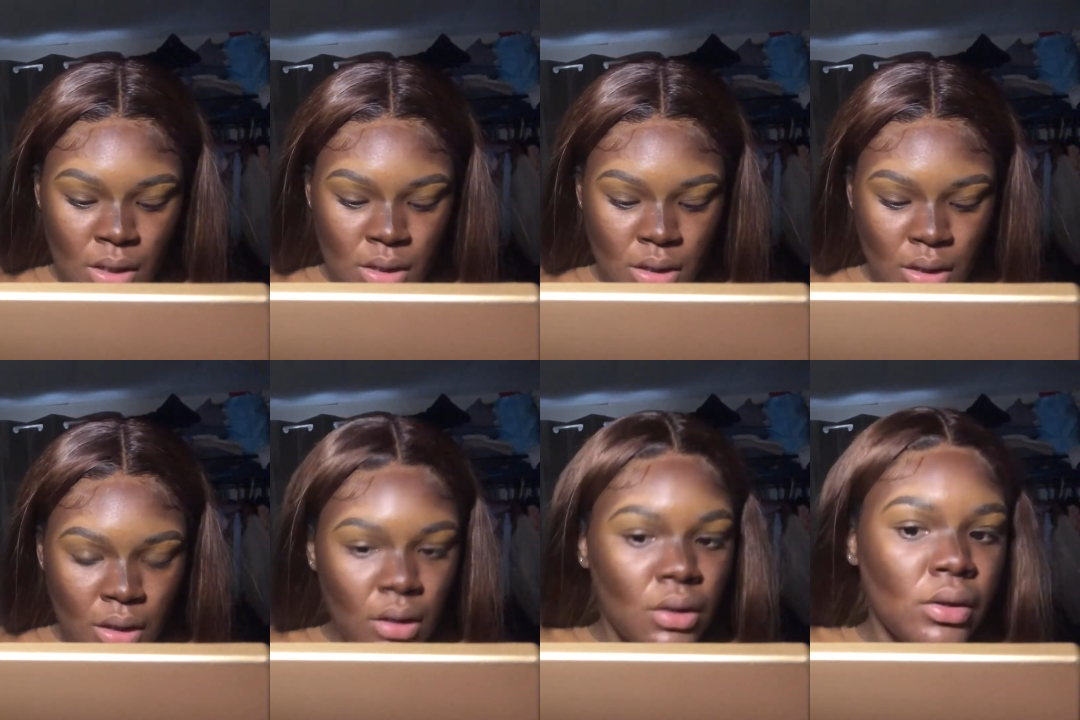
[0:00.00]
to
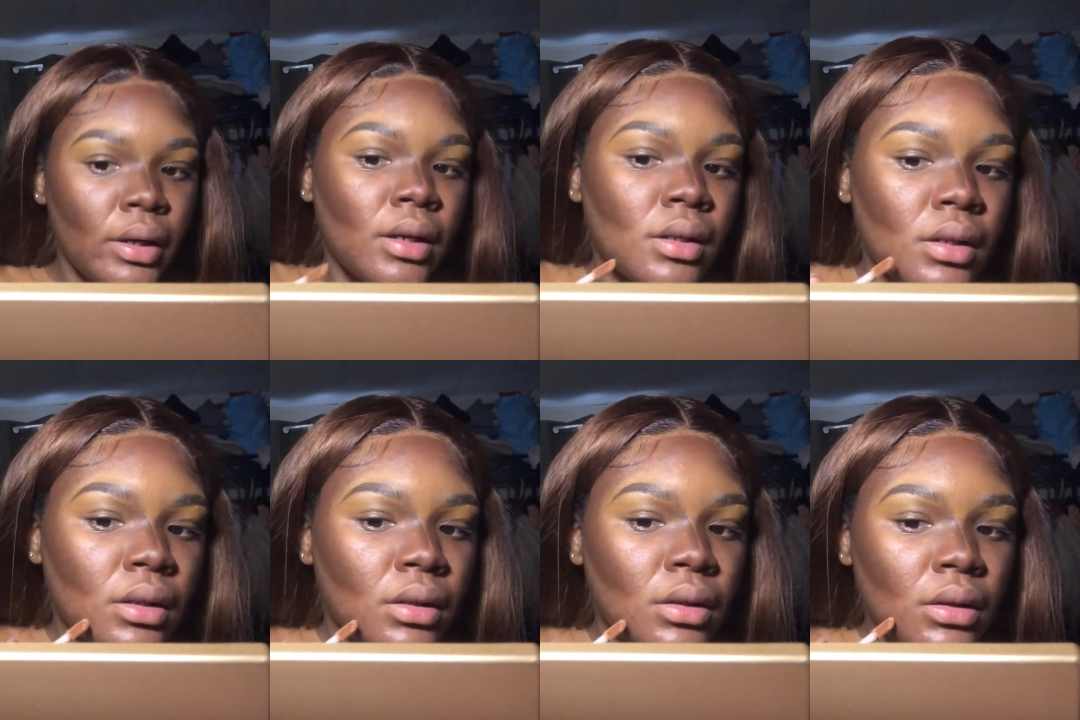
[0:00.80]
color correct in
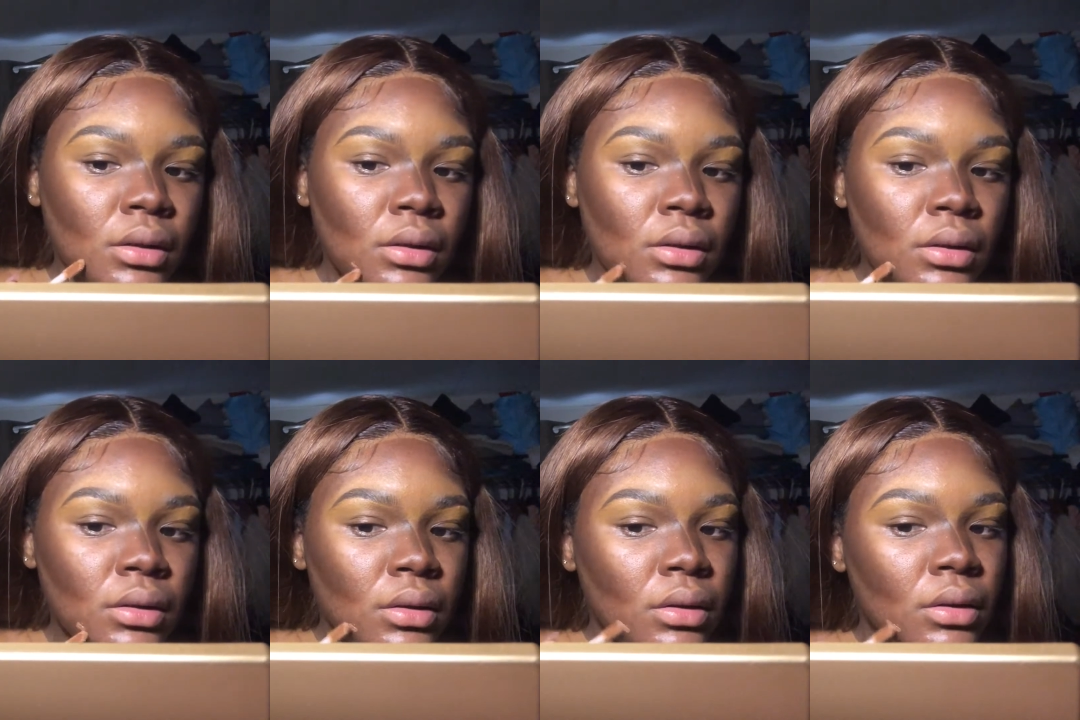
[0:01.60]
certain areas,
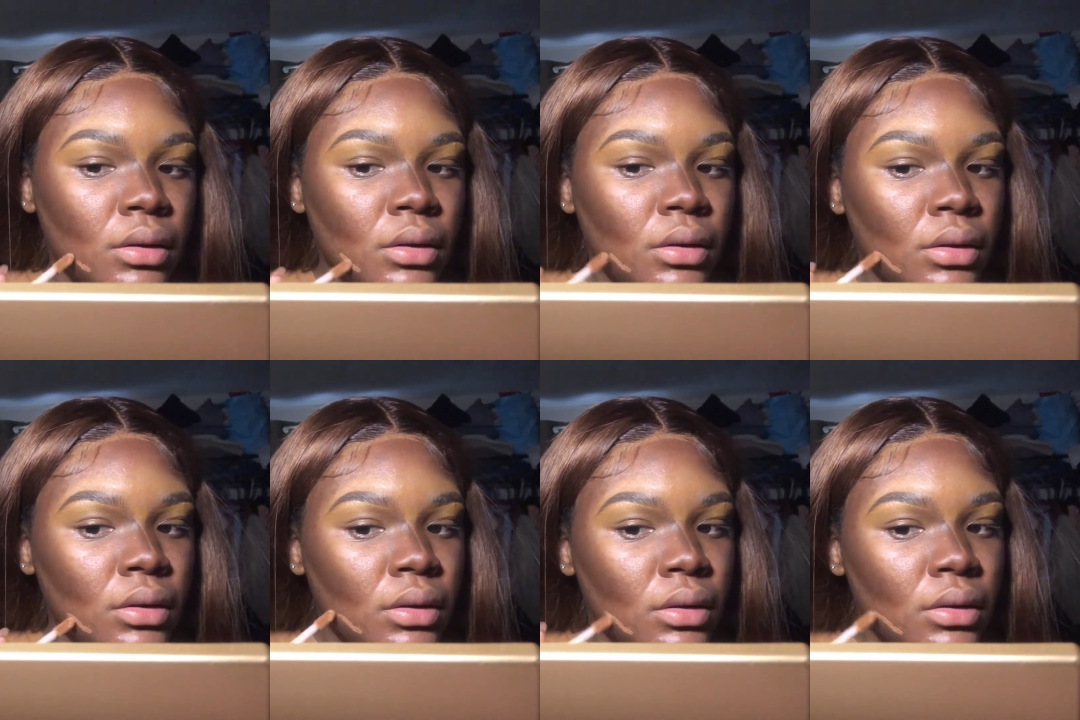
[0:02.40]
like right
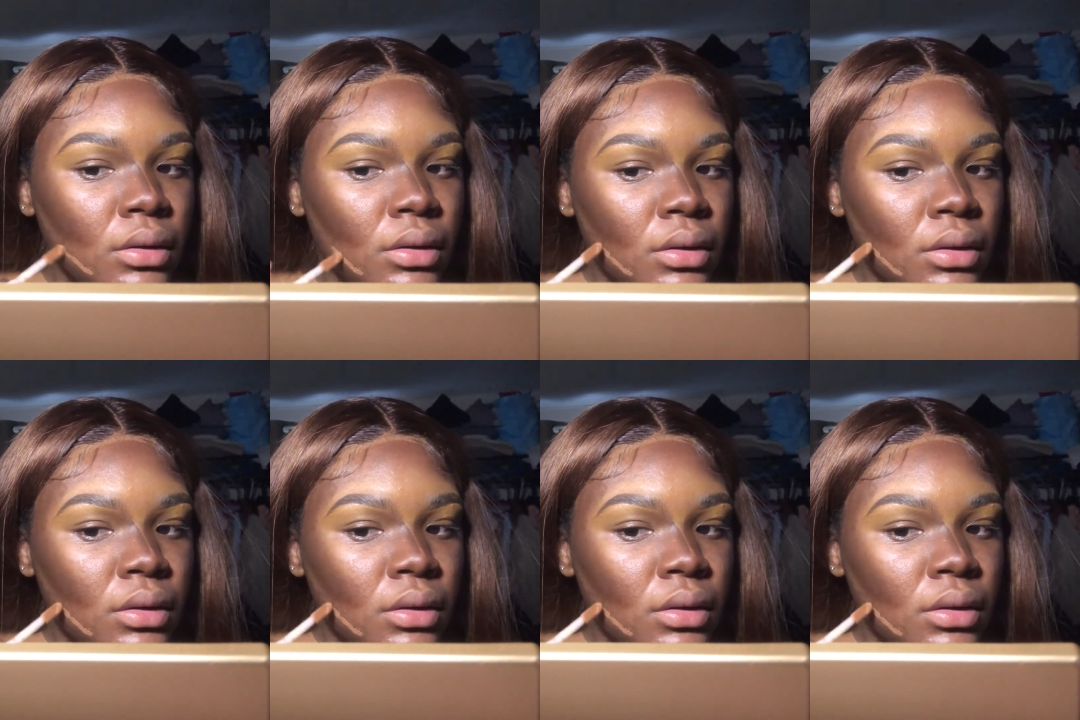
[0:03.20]
here.